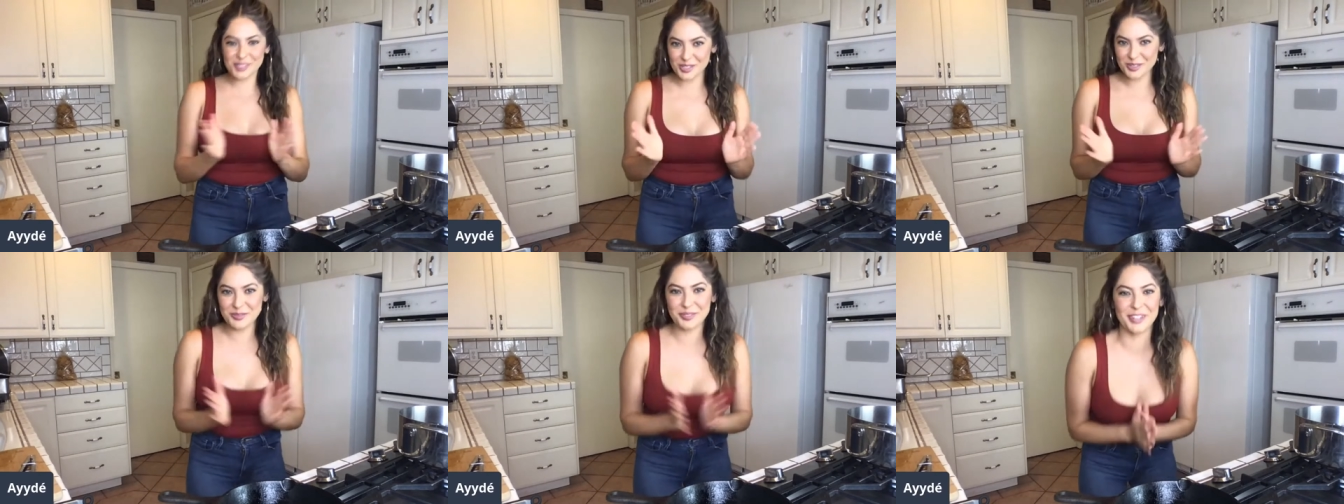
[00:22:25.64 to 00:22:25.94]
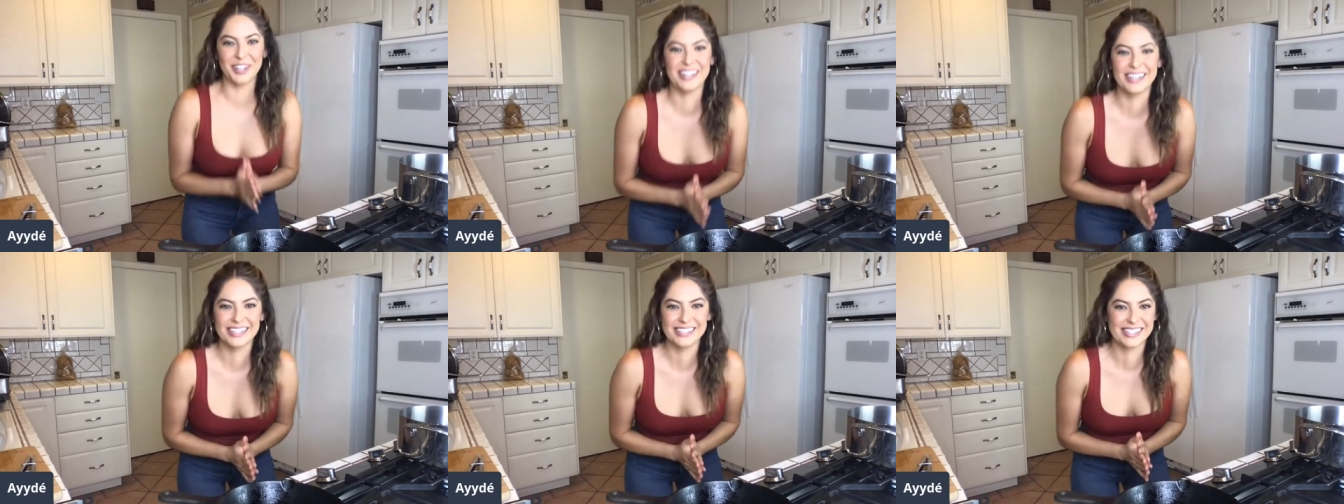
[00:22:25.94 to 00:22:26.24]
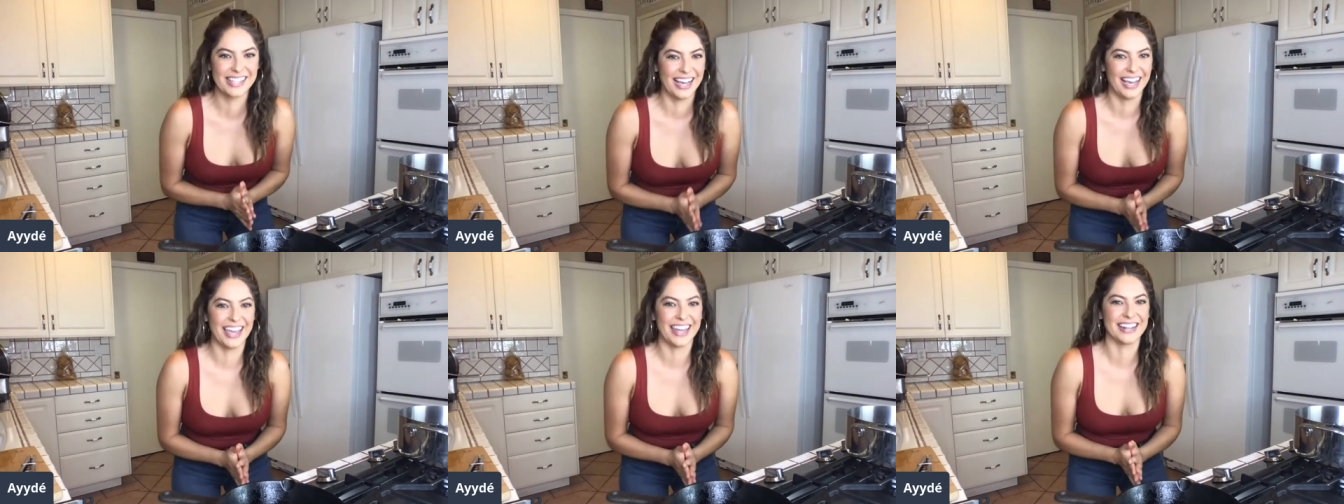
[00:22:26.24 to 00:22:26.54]
super
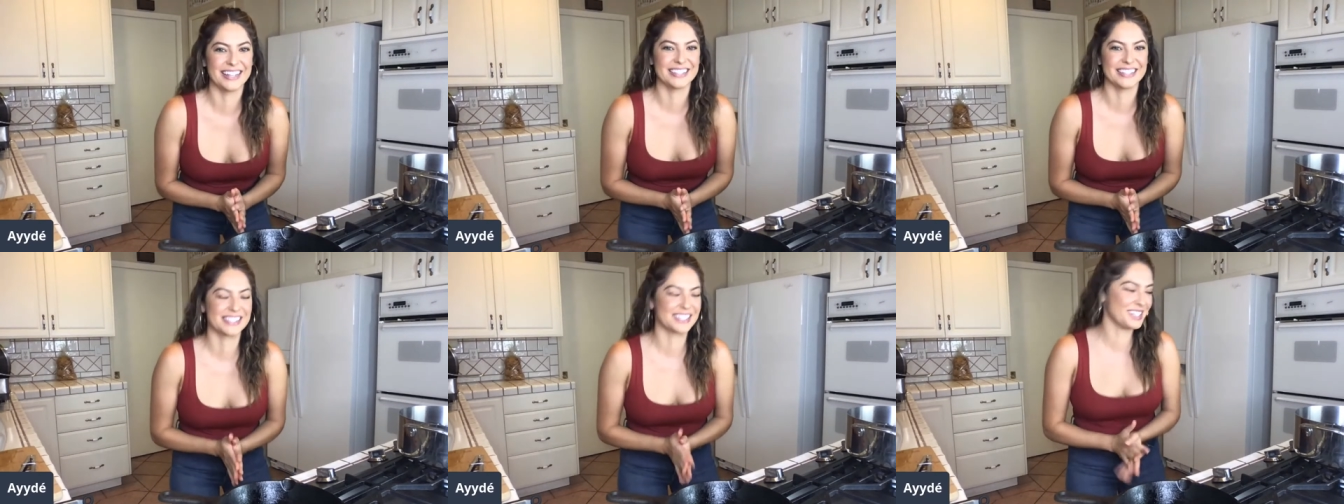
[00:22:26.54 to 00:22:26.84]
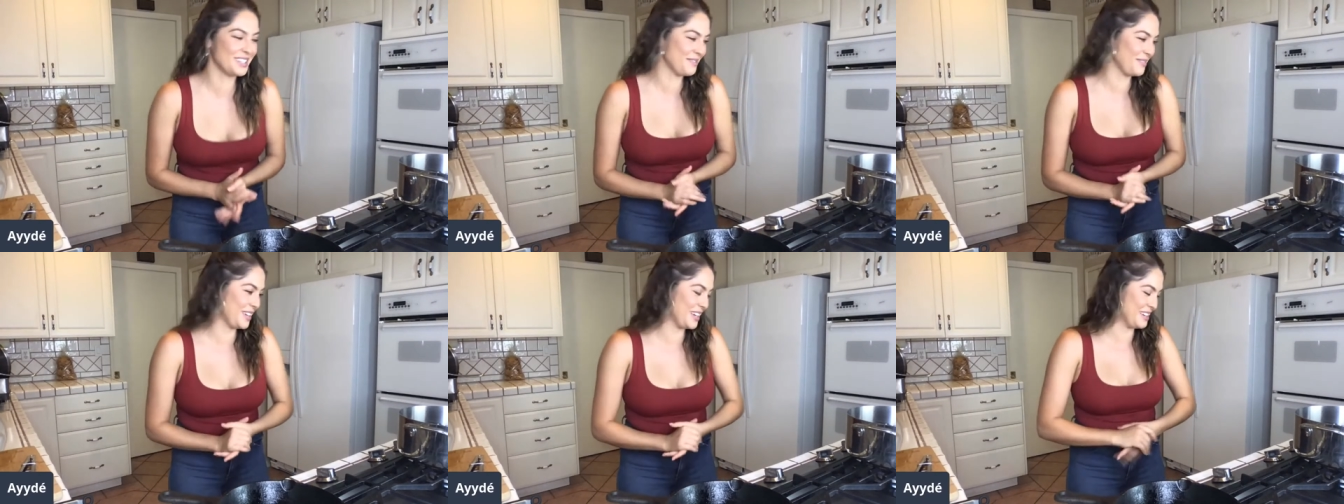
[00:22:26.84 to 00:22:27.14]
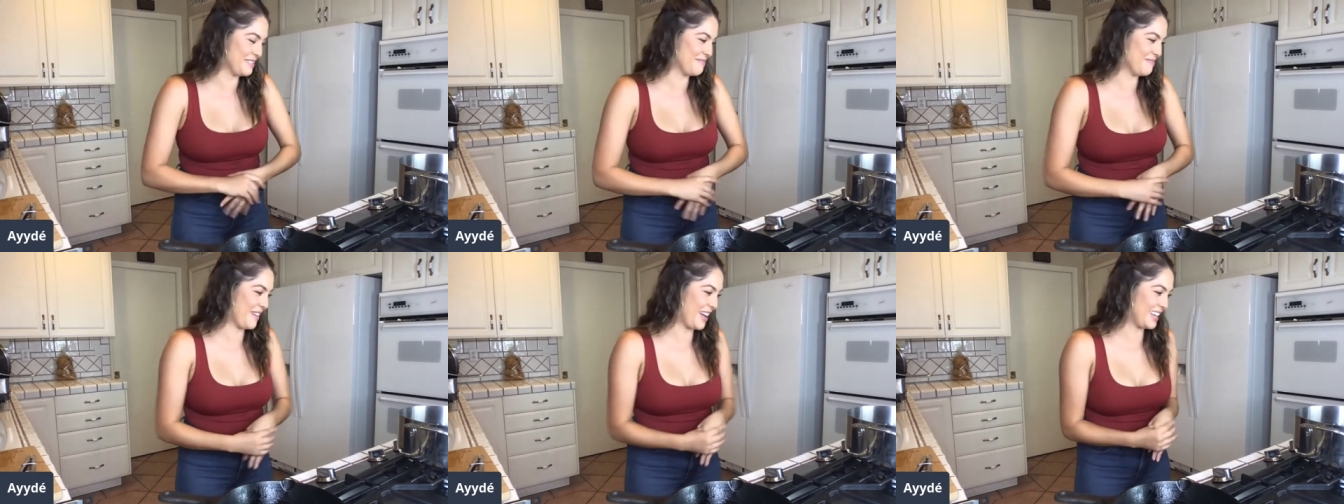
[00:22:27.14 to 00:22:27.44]
excited. It's gonna be
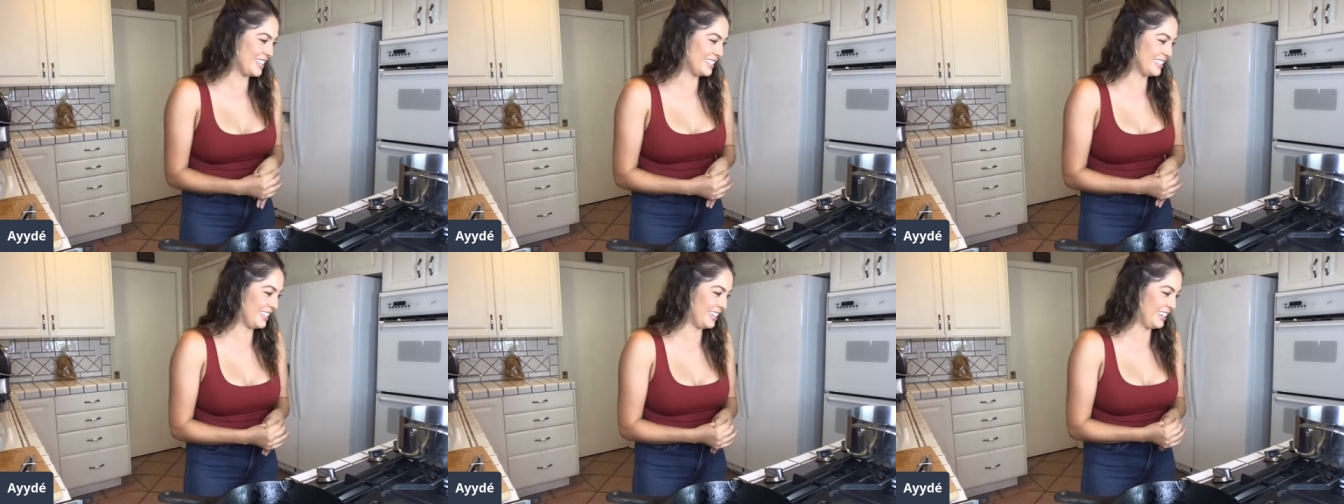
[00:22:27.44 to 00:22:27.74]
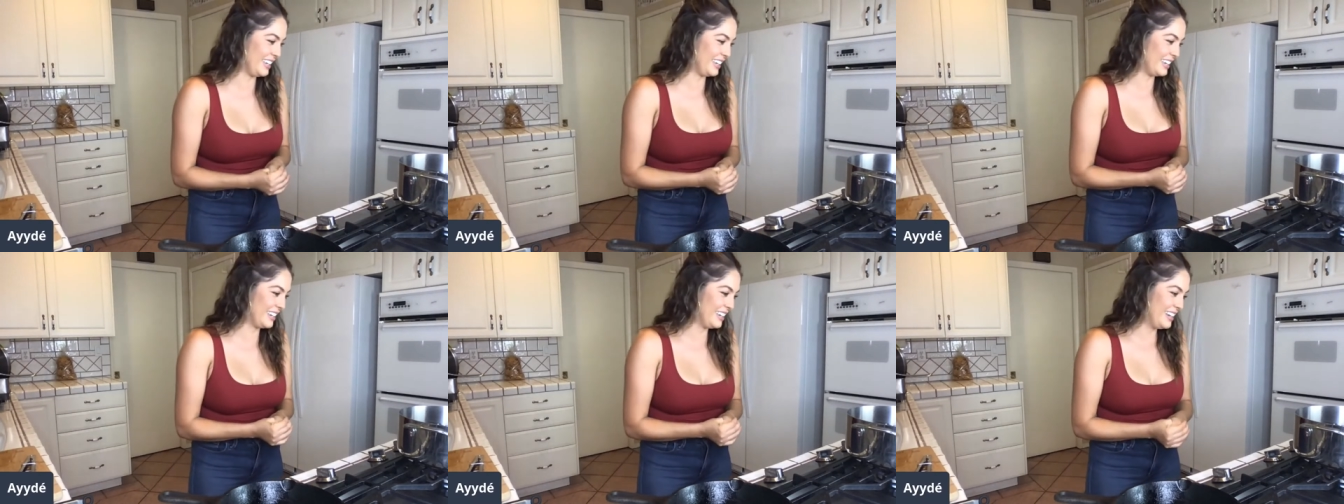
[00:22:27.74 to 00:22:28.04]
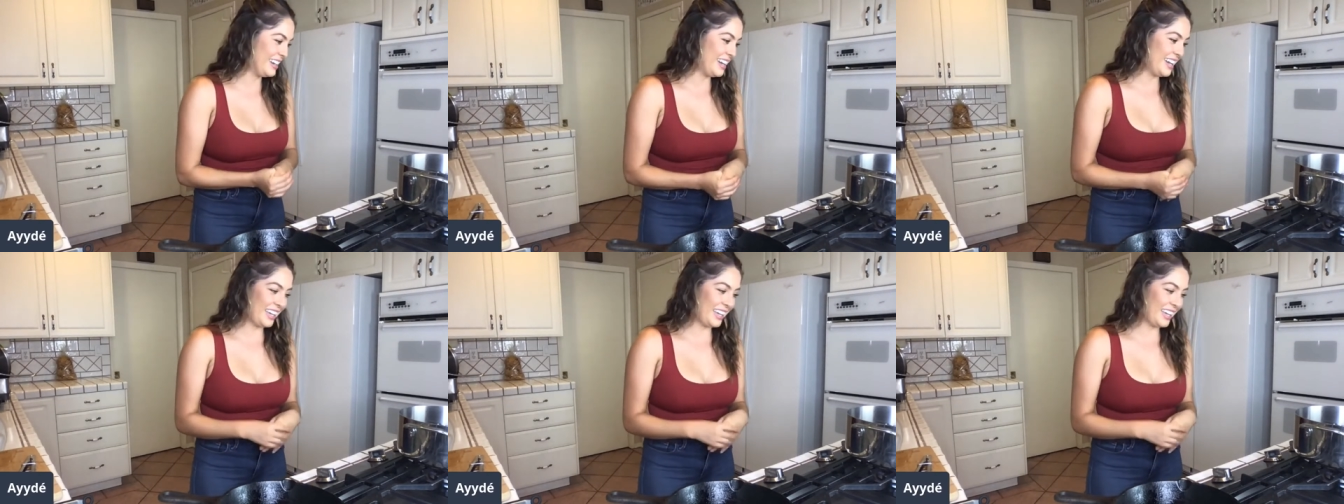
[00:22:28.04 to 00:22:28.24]
amazing.